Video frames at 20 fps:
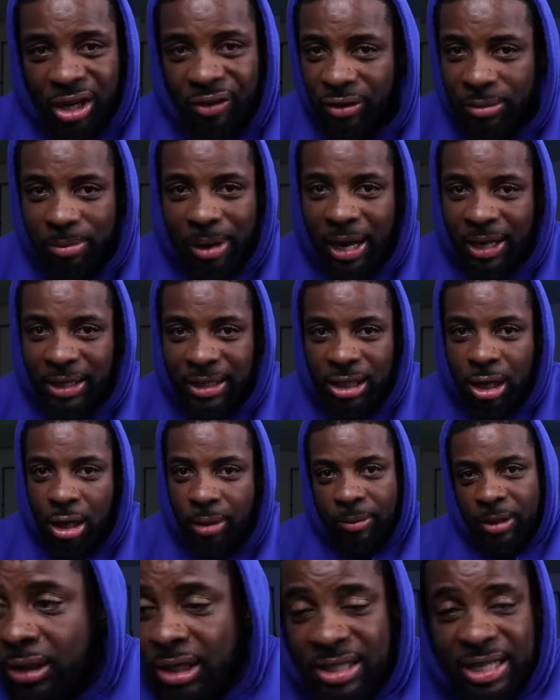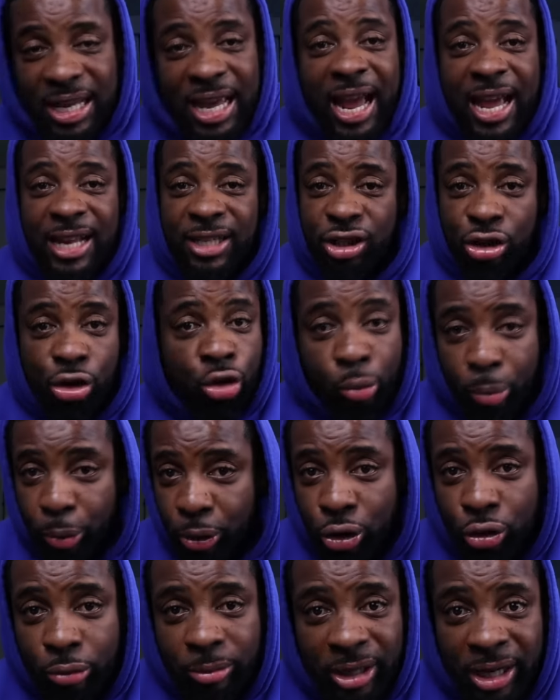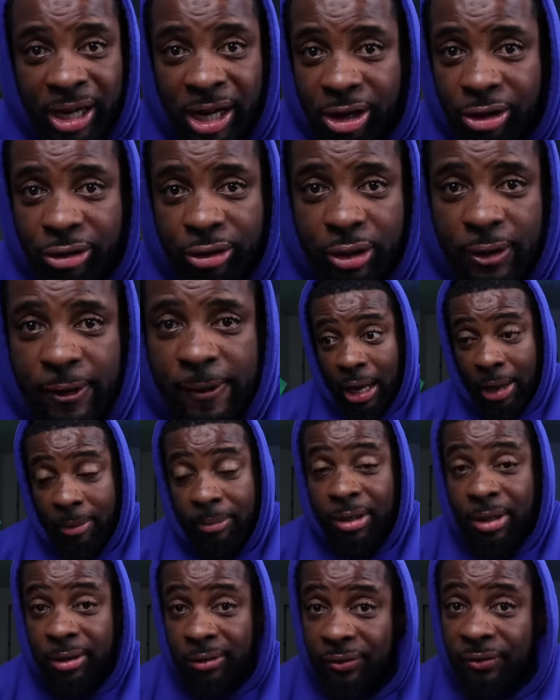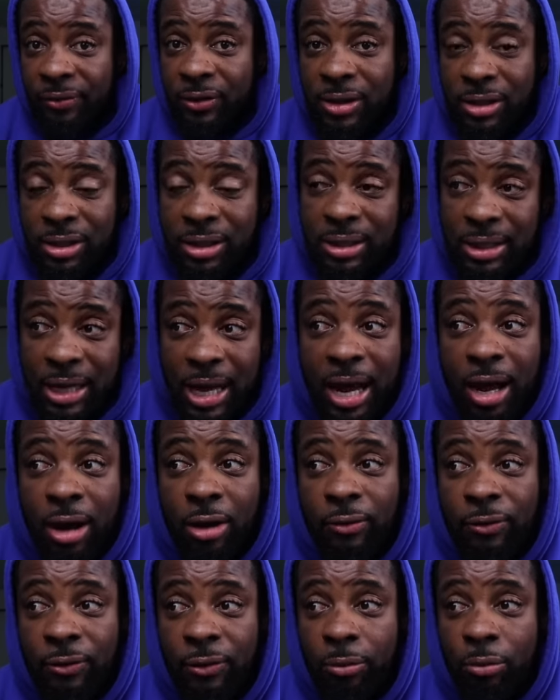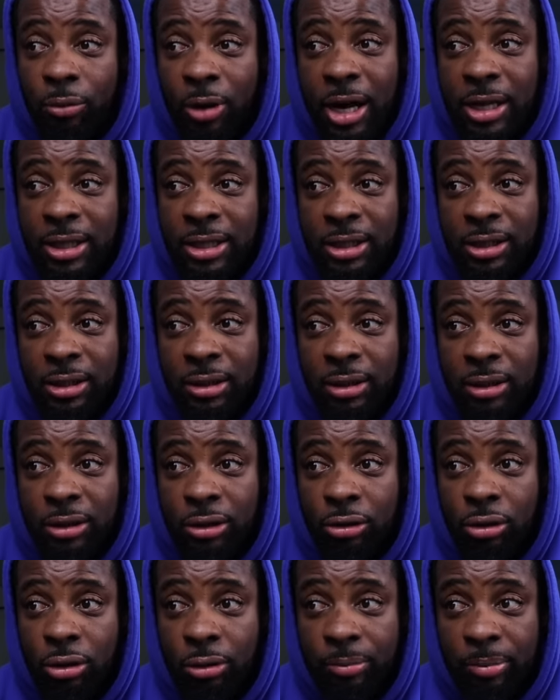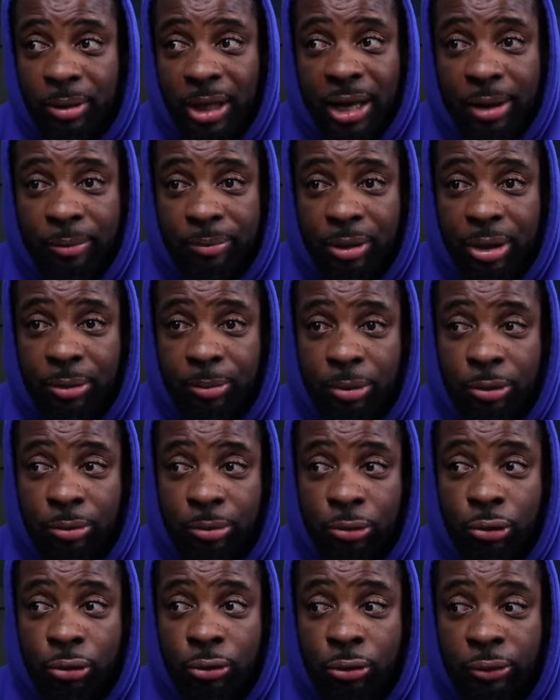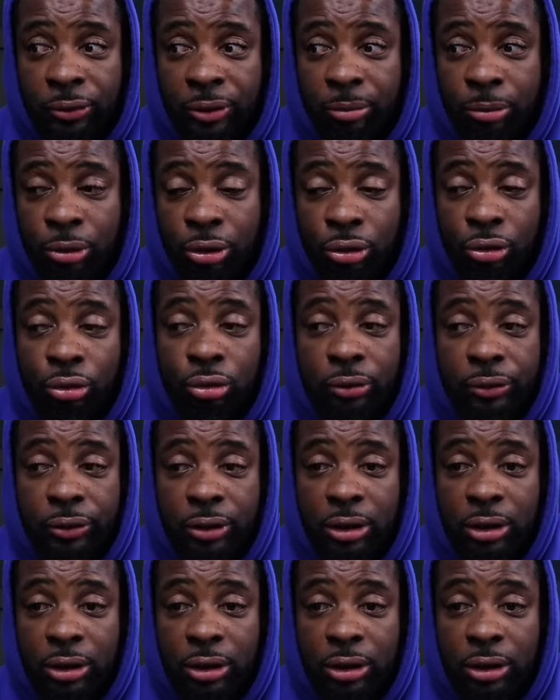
everybody up because they had superhuman hearing. I'm convinced now from watching, you know, blind people move and maneuver,